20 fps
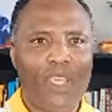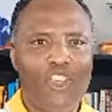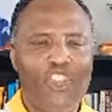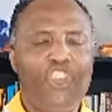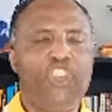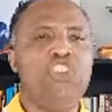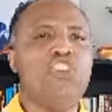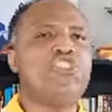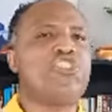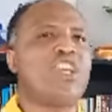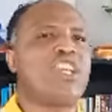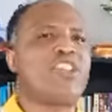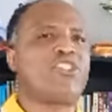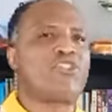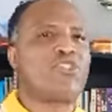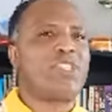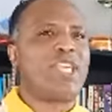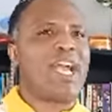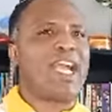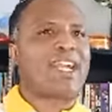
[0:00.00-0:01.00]
usually
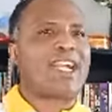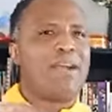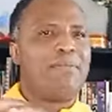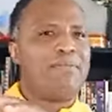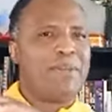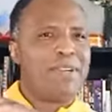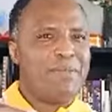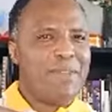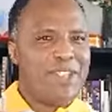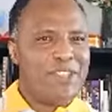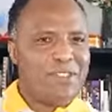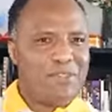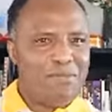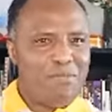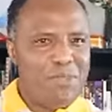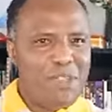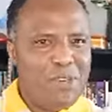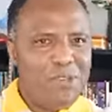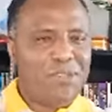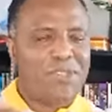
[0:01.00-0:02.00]
to the accompaniment of
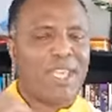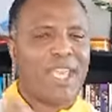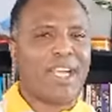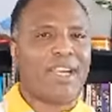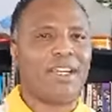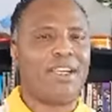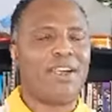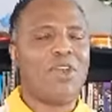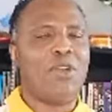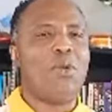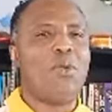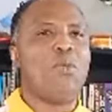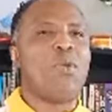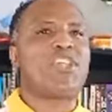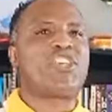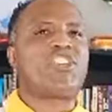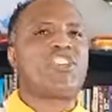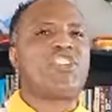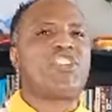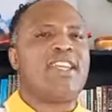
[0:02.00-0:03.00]
music,
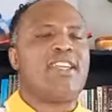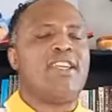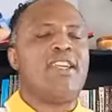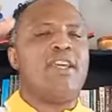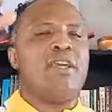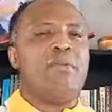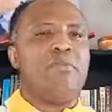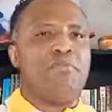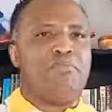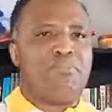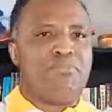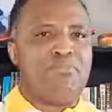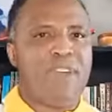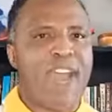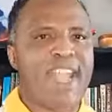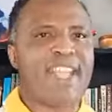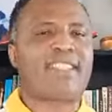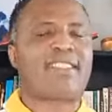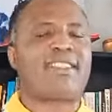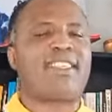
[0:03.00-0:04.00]
which then
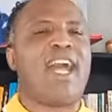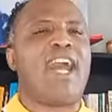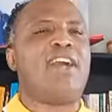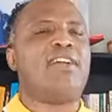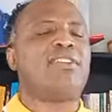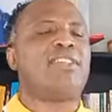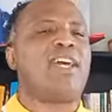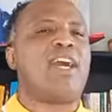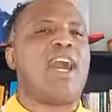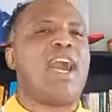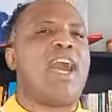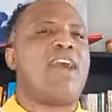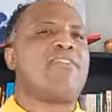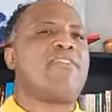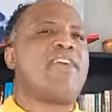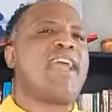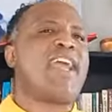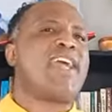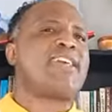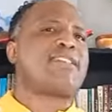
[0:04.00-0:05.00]
breaks down the
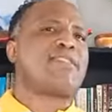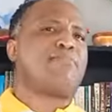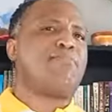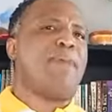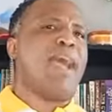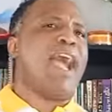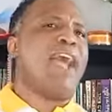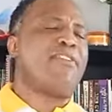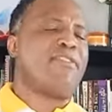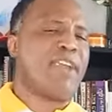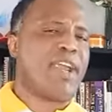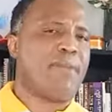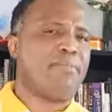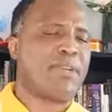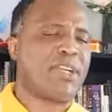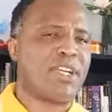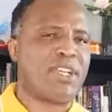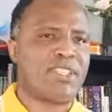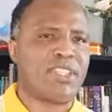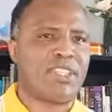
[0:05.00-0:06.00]
RAS barrier
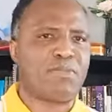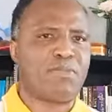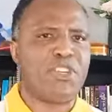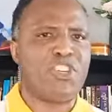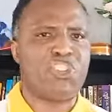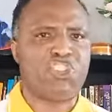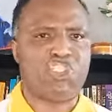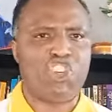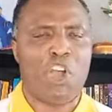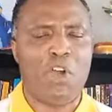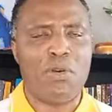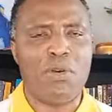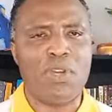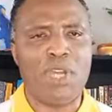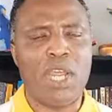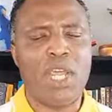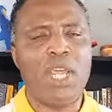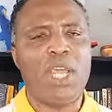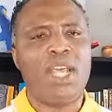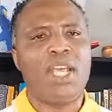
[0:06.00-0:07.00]
because it's been
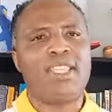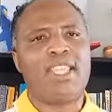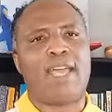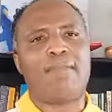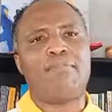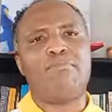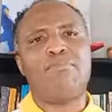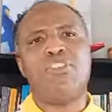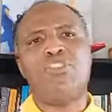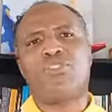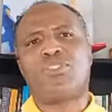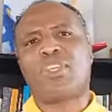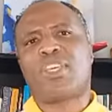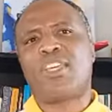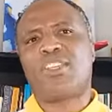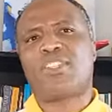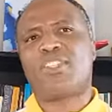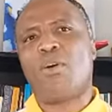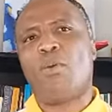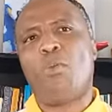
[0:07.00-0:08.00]
shown that music
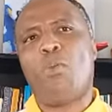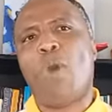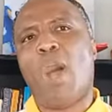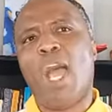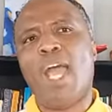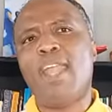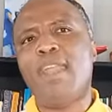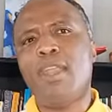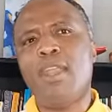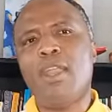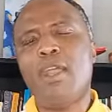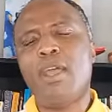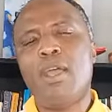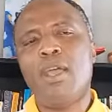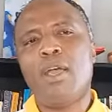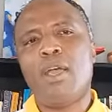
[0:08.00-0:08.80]
is the one